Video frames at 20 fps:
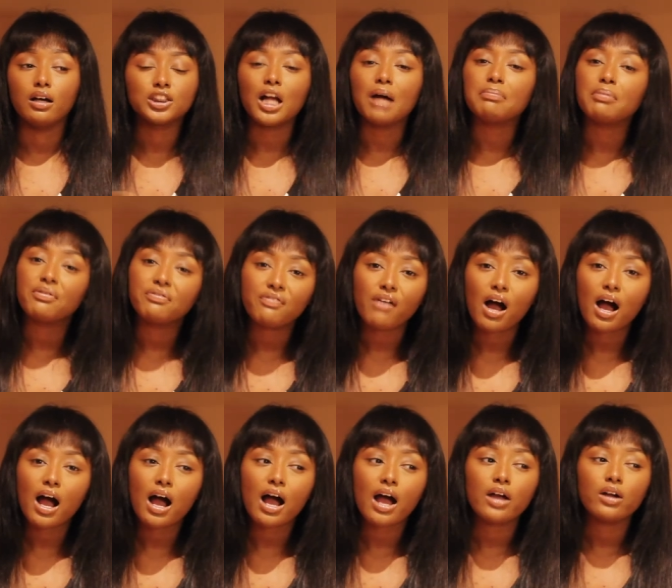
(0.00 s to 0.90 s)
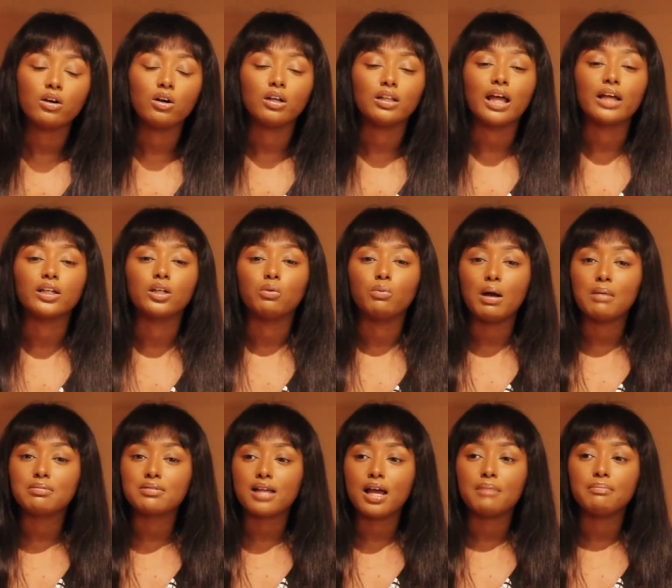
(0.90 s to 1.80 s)
Shopify or like your
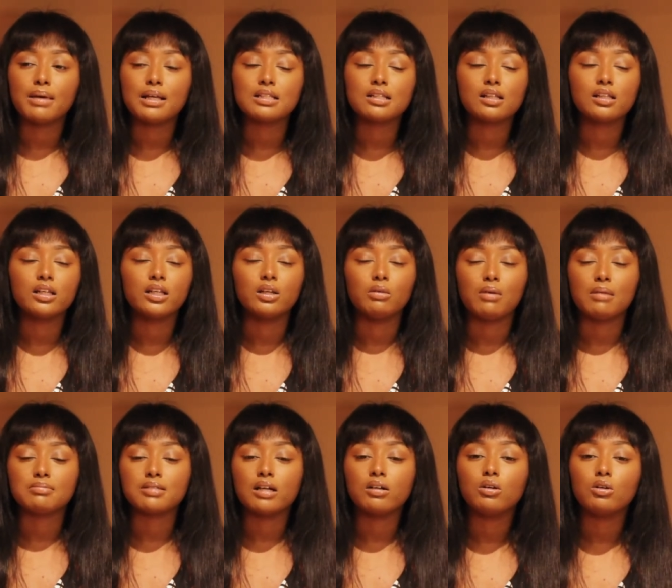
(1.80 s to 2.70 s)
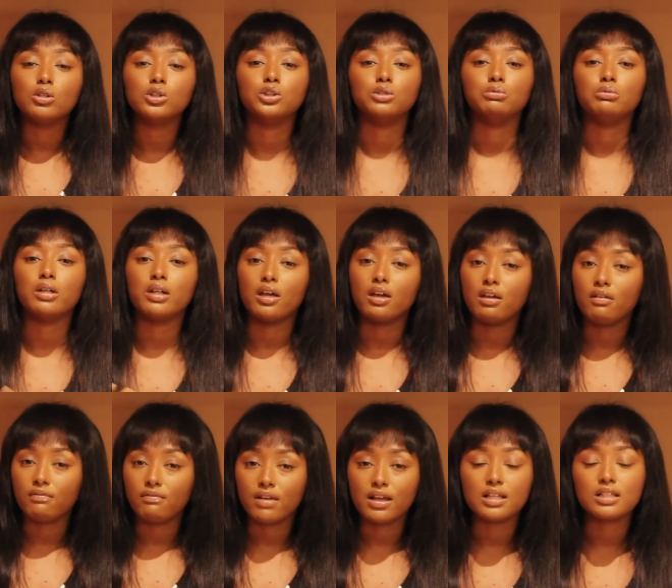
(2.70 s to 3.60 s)
website basically, your website host. You want to
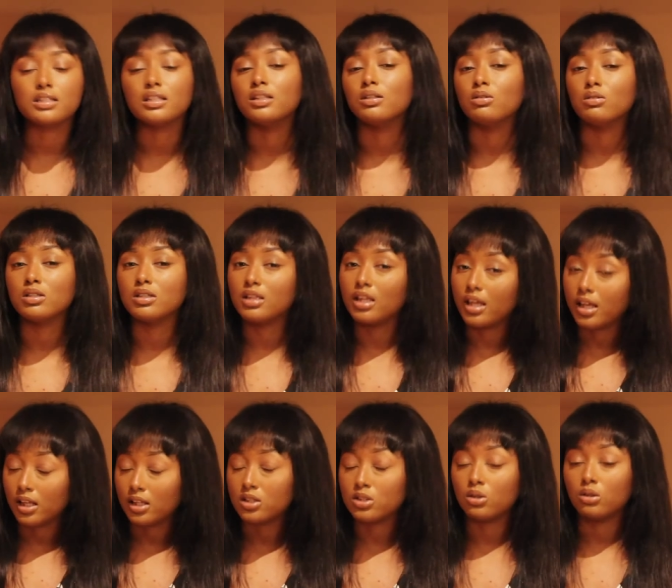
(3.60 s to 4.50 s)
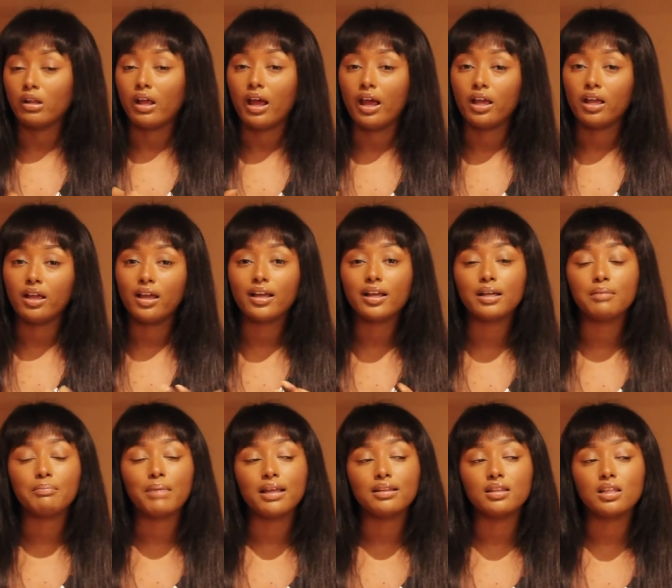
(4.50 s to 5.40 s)
invest in those things so that it
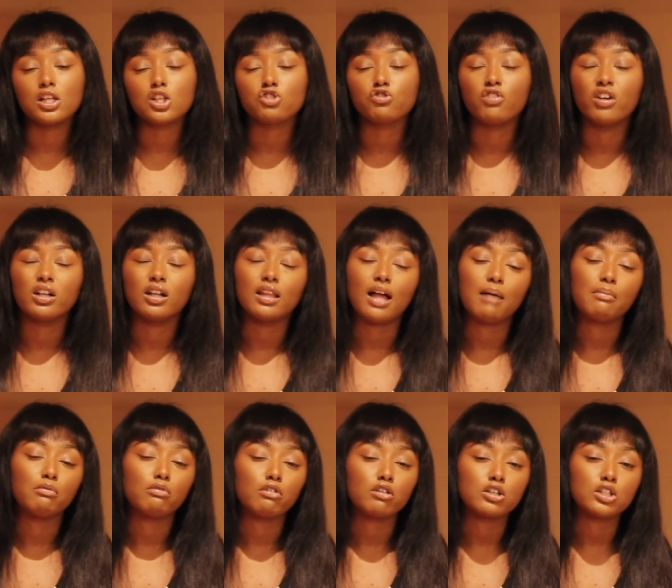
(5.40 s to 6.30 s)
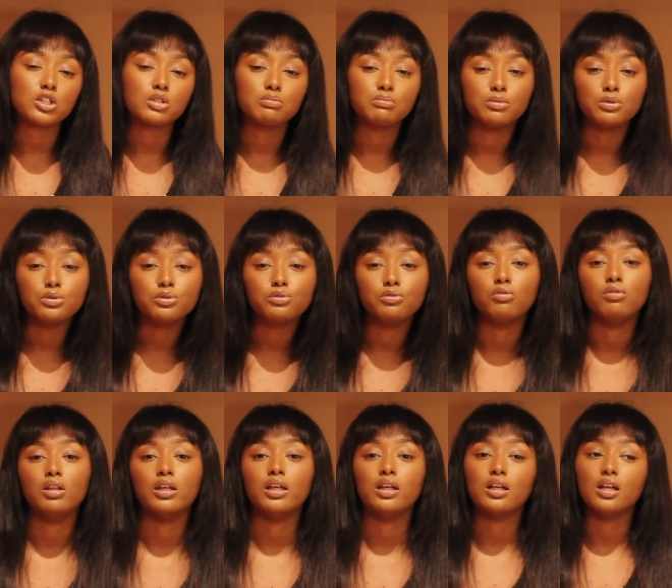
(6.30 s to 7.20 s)
can make things run a lot more
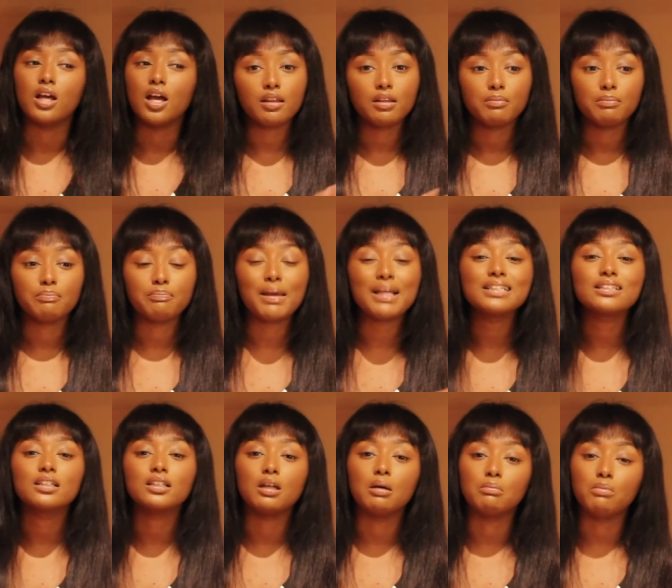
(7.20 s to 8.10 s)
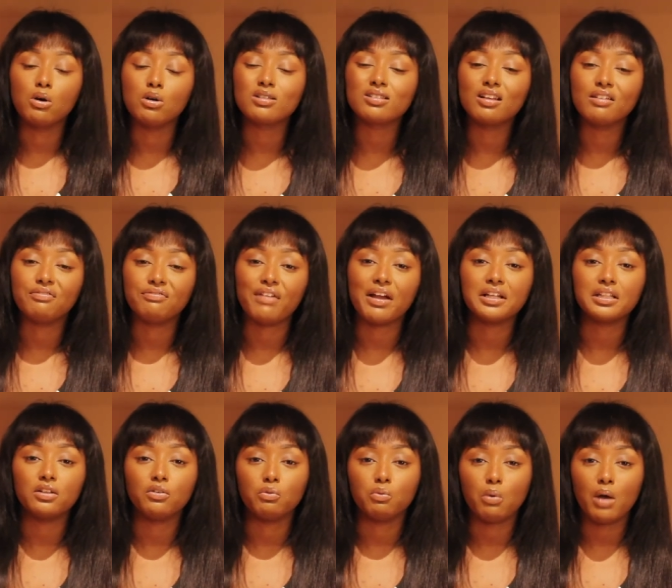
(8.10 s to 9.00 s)
smoothly. Basically the most
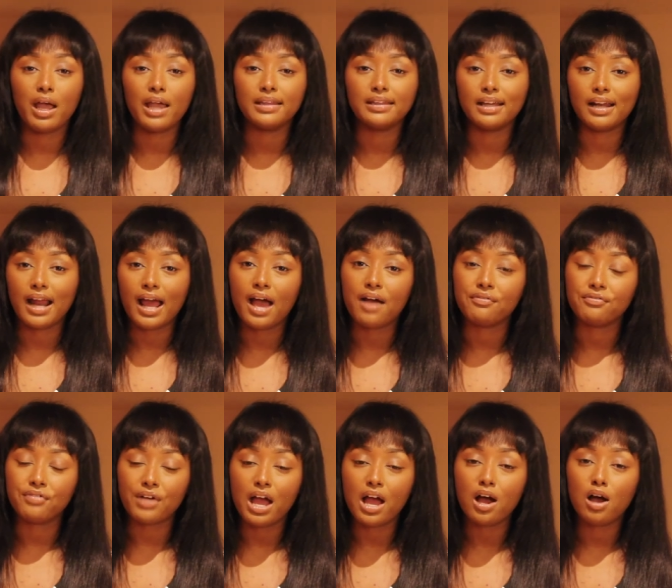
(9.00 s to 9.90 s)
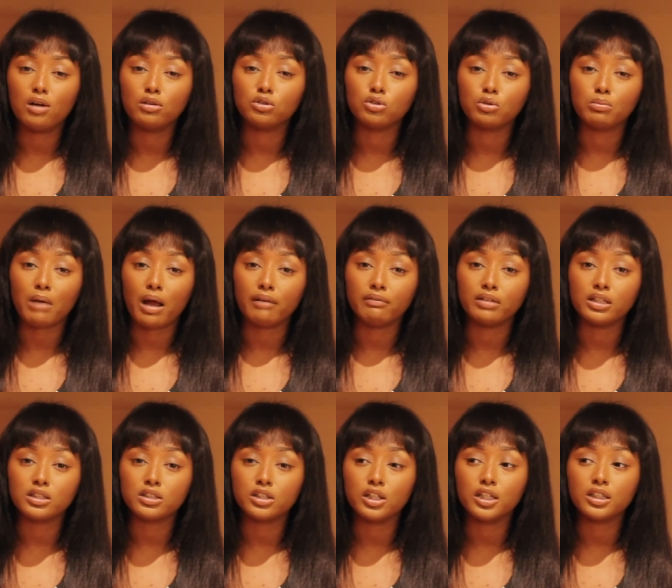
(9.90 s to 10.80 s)
effective way that I have found through my
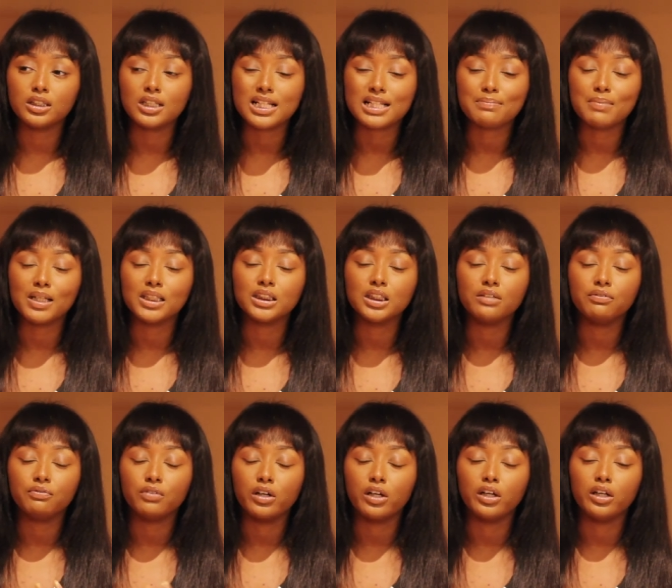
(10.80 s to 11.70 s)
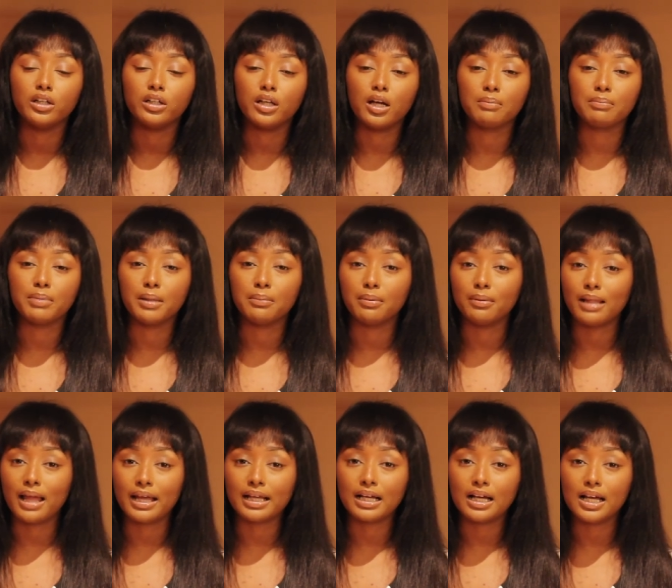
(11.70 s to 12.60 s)
research, especially for young people
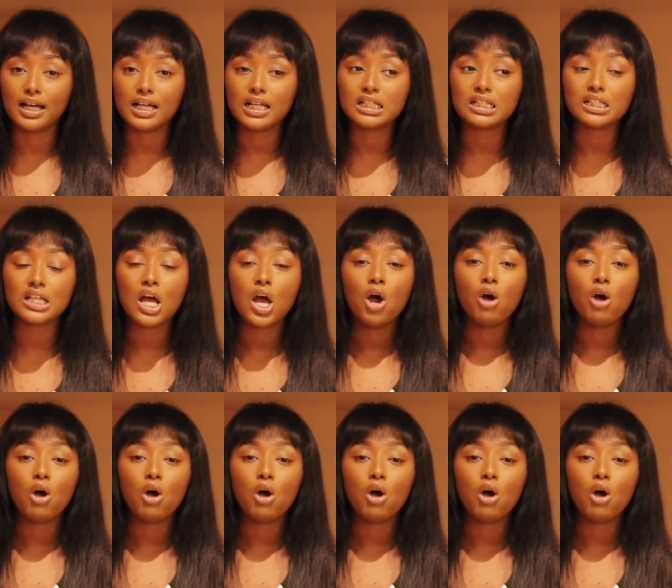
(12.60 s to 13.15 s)
like us,